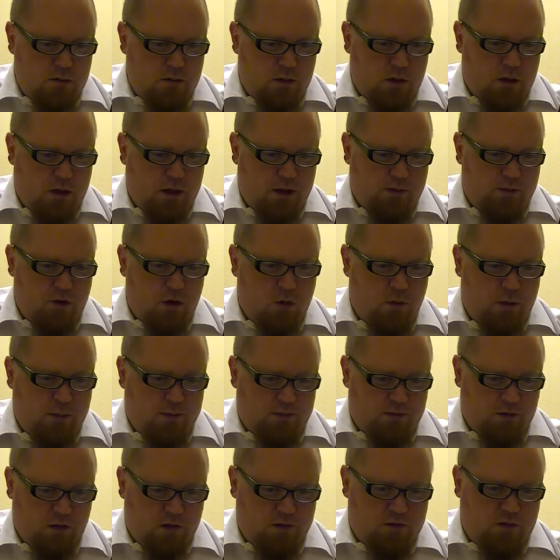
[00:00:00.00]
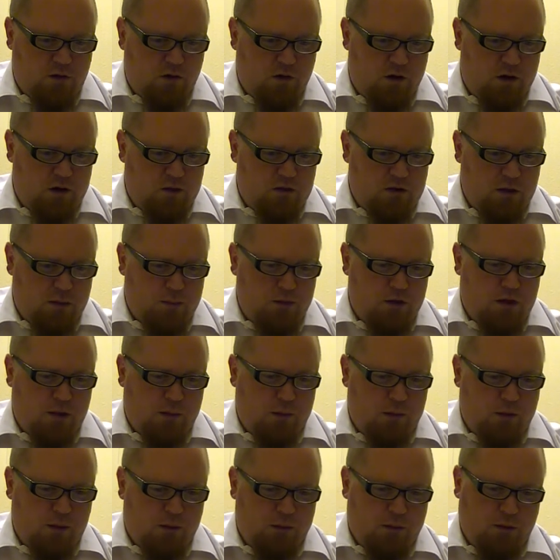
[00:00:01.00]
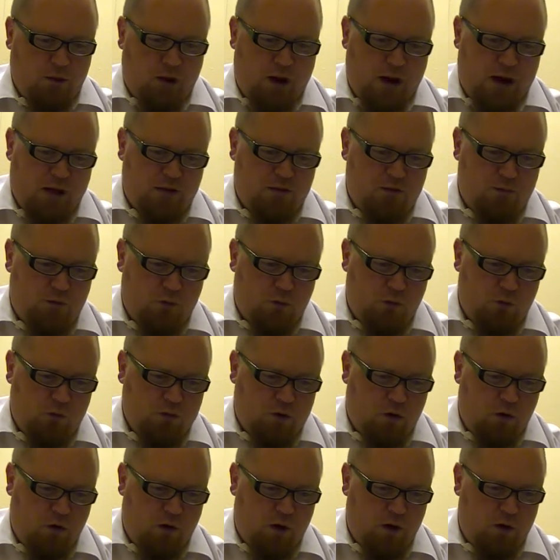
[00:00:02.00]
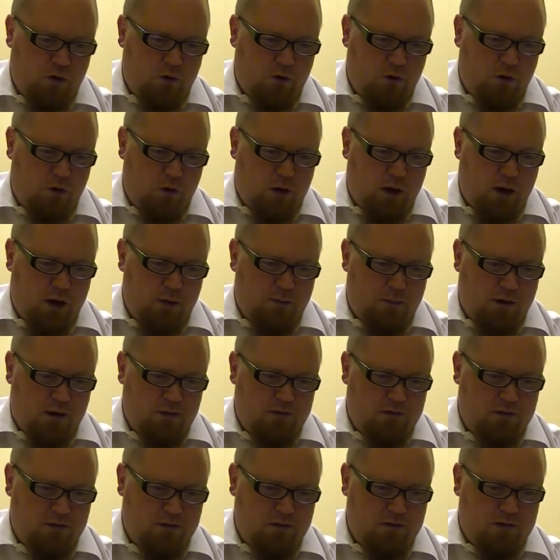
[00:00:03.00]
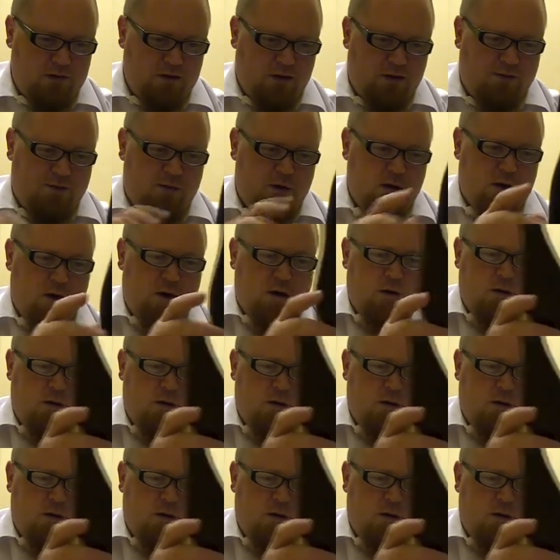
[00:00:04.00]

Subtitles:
They've got a website, sorry, it's www.aspall.co.uk, based in Suffolk.